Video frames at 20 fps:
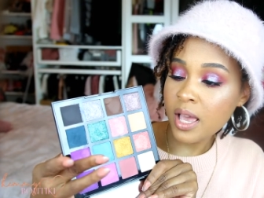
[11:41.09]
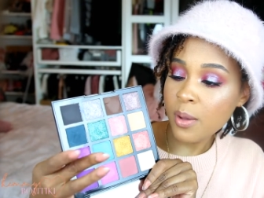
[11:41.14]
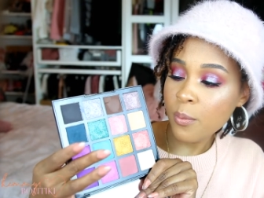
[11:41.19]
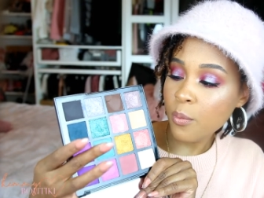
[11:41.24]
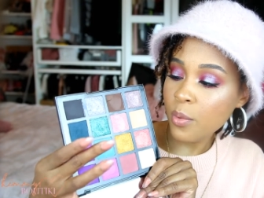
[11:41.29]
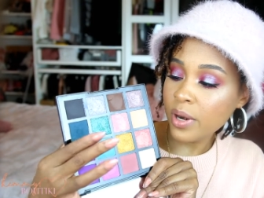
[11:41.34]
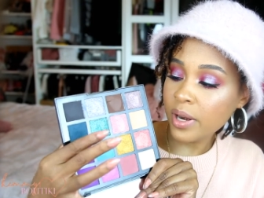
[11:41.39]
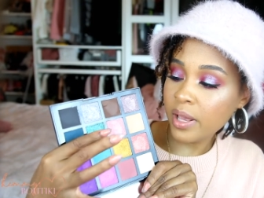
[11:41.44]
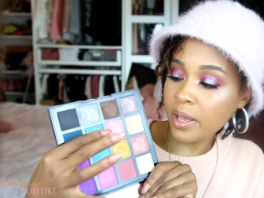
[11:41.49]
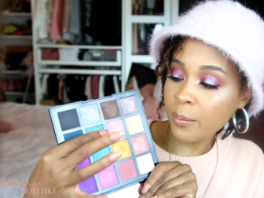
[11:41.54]

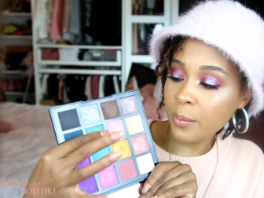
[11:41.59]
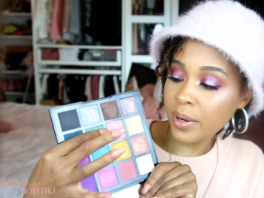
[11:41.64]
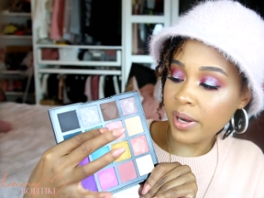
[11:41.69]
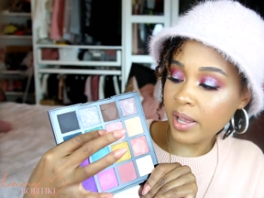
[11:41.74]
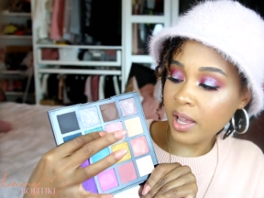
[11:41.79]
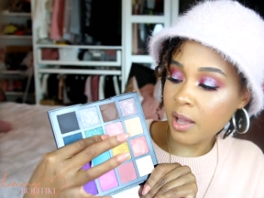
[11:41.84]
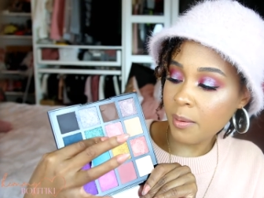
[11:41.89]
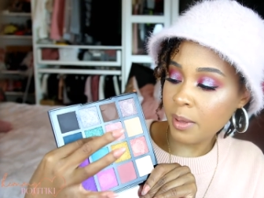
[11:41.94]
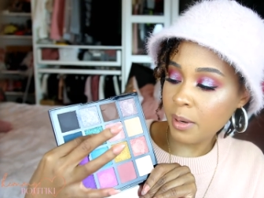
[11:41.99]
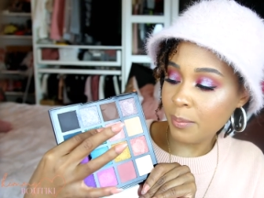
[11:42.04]
When it
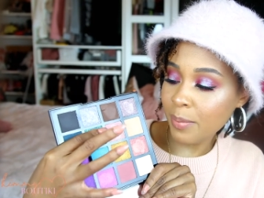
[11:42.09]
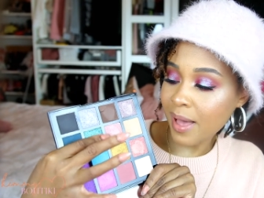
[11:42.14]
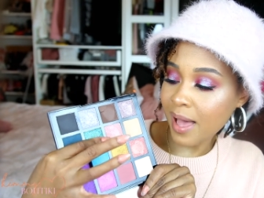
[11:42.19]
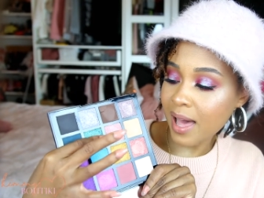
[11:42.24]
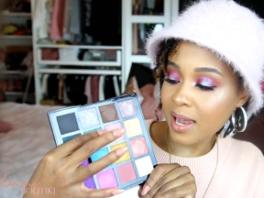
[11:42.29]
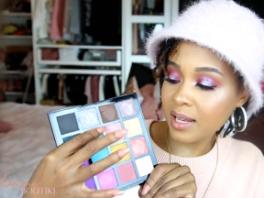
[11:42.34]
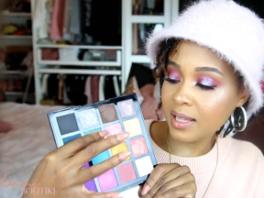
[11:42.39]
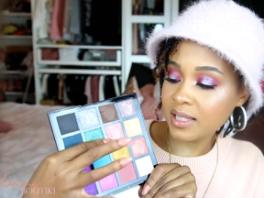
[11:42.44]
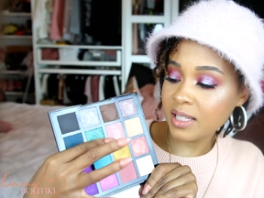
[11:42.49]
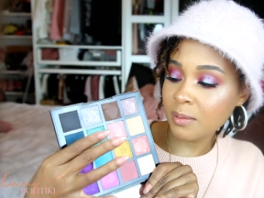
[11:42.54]
come in
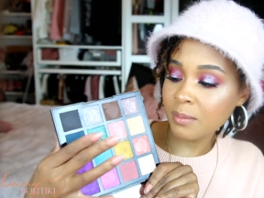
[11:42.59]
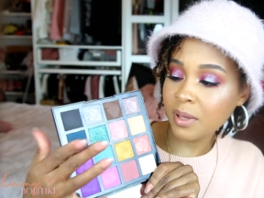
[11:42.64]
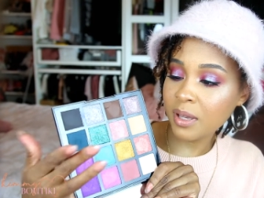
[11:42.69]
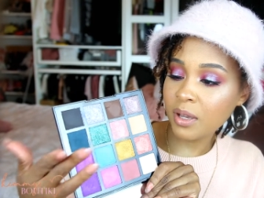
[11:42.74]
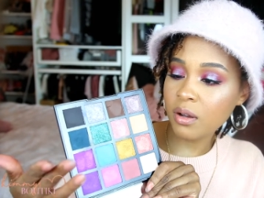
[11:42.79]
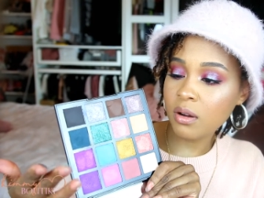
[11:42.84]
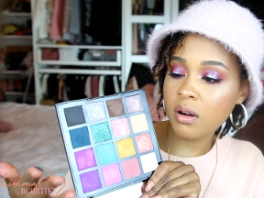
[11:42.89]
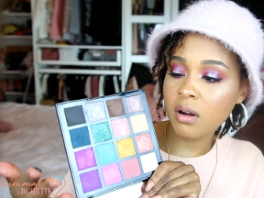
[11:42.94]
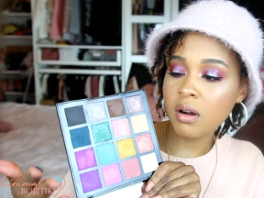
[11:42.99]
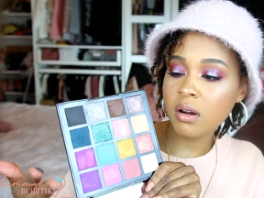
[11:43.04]
palettes, I'm like,
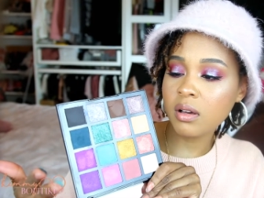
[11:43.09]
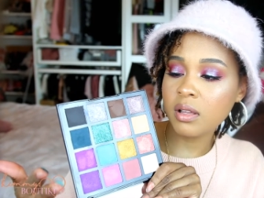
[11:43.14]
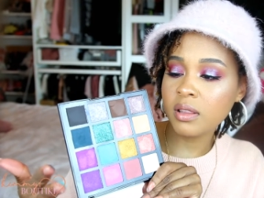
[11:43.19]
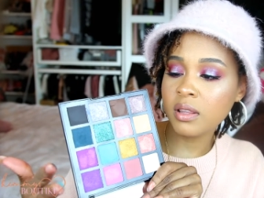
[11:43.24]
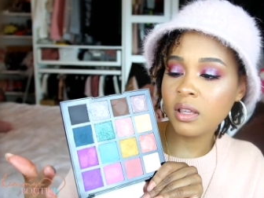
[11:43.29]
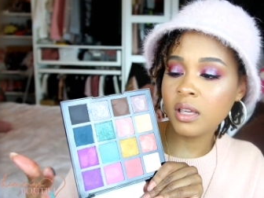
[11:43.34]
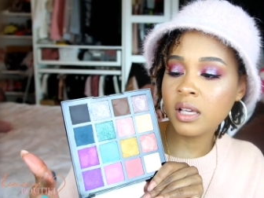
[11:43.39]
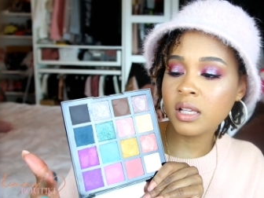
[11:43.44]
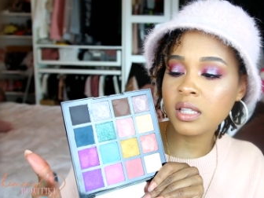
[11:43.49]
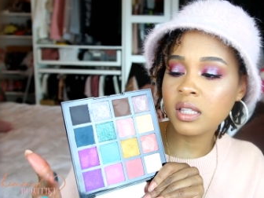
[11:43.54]
oh,
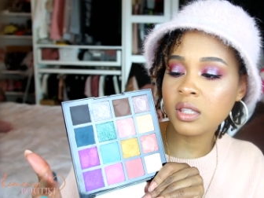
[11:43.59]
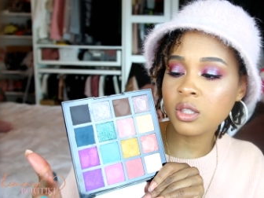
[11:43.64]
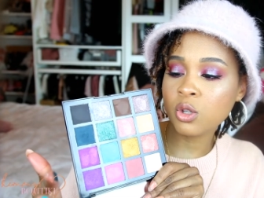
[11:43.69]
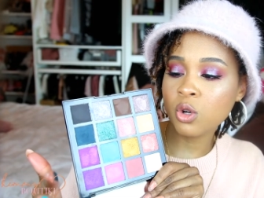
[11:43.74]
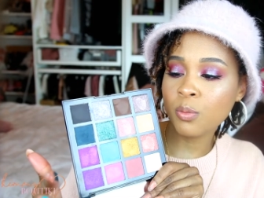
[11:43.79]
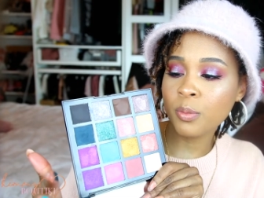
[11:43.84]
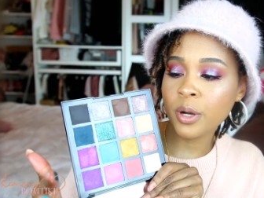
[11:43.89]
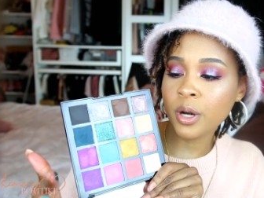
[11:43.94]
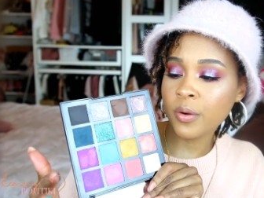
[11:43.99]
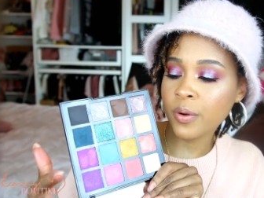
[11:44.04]
it's so
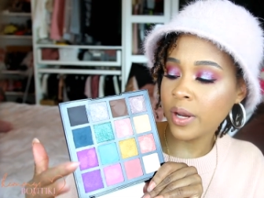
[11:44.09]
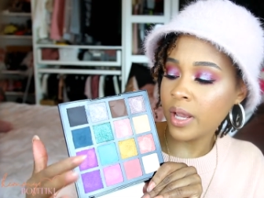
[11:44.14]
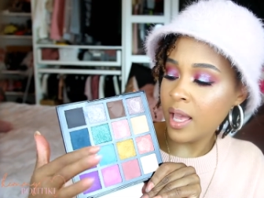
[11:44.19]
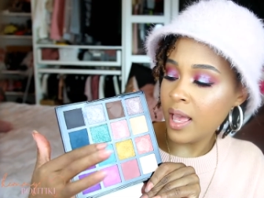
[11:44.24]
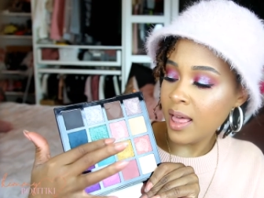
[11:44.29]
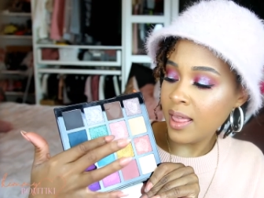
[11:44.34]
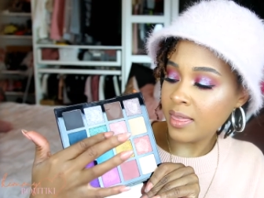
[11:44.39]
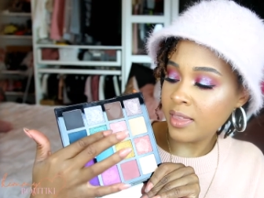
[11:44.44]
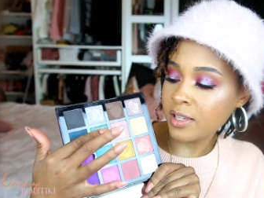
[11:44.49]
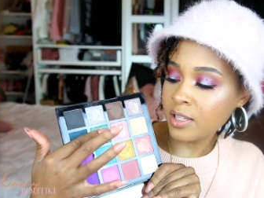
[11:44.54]
buttery.
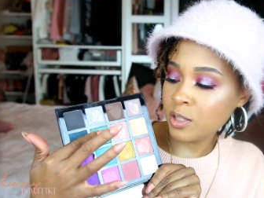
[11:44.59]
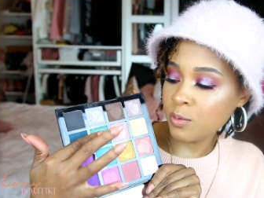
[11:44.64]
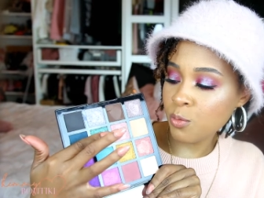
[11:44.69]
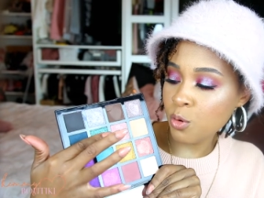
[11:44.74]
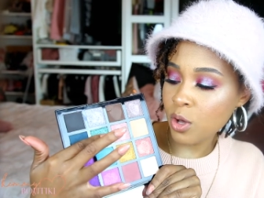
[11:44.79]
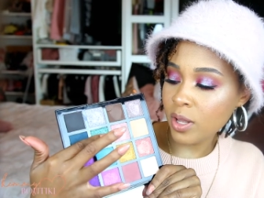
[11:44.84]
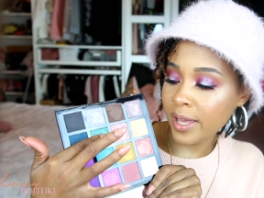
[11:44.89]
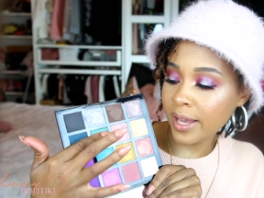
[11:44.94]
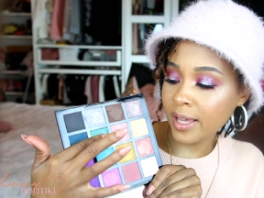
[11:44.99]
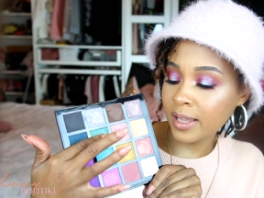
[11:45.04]
This is
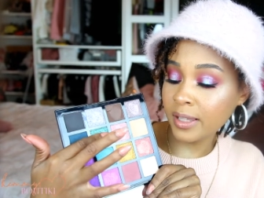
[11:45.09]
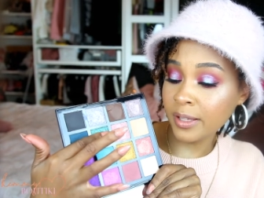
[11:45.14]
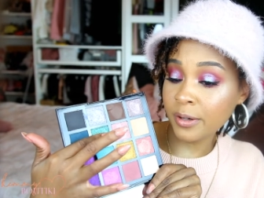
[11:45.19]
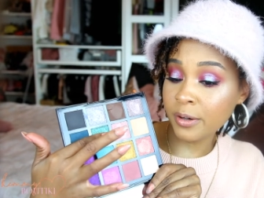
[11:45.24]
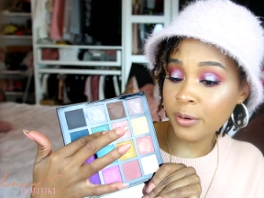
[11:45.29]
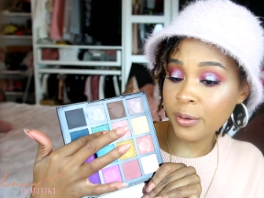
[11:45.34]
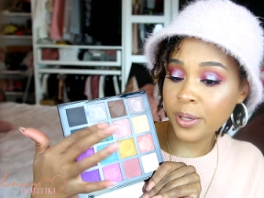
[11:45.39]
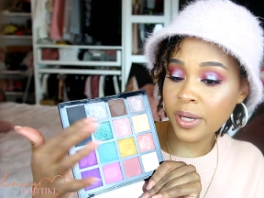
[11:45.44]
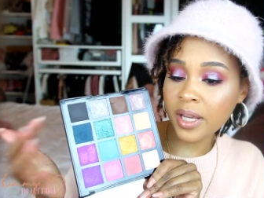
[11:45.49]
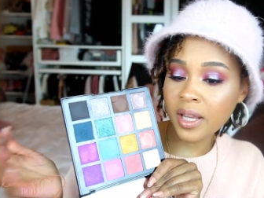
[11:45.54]
more like
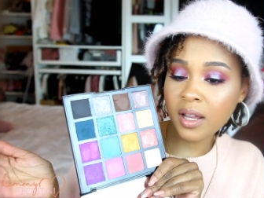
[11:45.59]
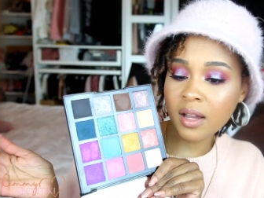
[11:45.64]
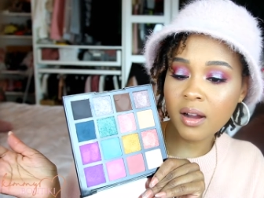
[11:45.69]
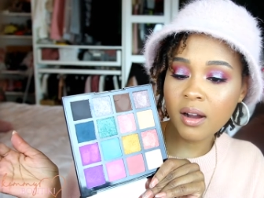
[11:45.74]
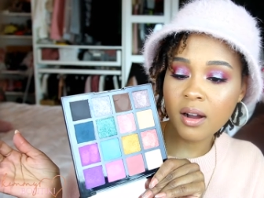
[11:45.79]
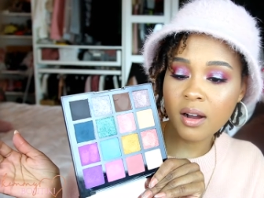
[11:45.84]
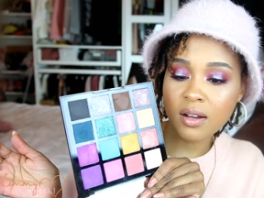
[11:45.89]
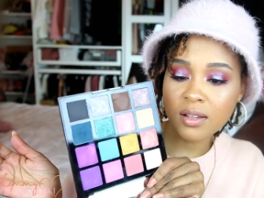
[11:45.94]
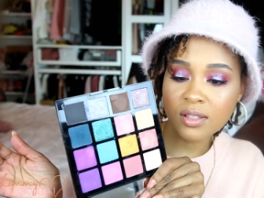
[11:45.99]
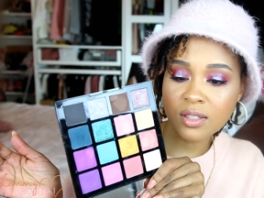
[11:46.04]
glittery.
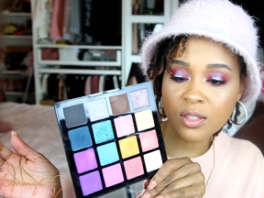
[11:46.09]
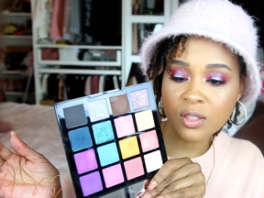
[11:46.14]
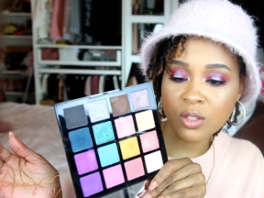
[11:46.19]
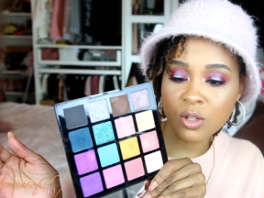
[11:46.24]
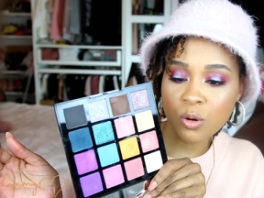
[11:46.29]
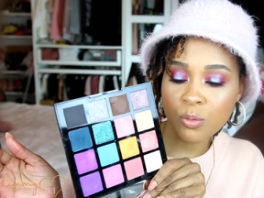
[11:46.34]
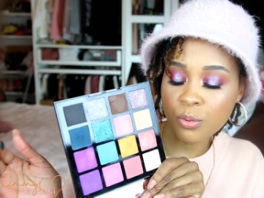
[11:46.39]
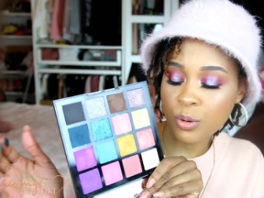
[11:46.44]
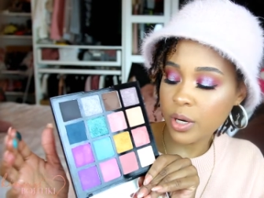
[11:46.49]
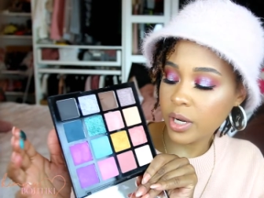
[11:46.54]
Oh,
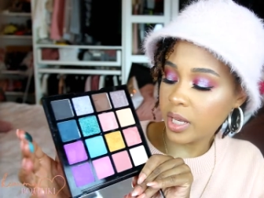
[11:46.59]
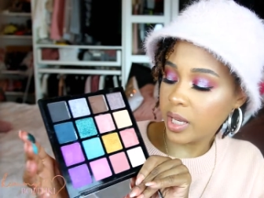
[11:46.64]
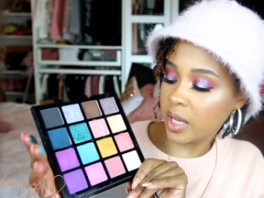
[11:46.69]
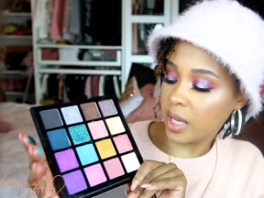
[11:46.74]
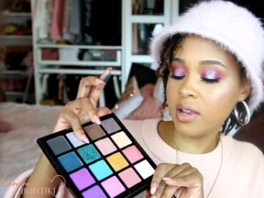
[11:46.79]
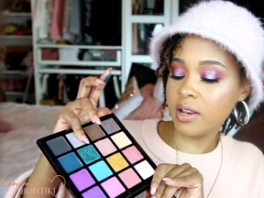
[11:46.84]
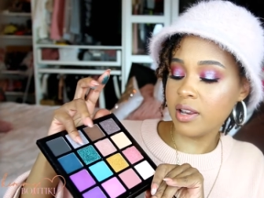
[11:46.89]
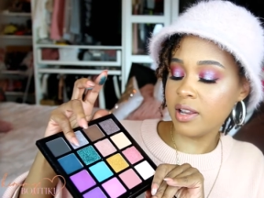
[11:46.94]
so pretty.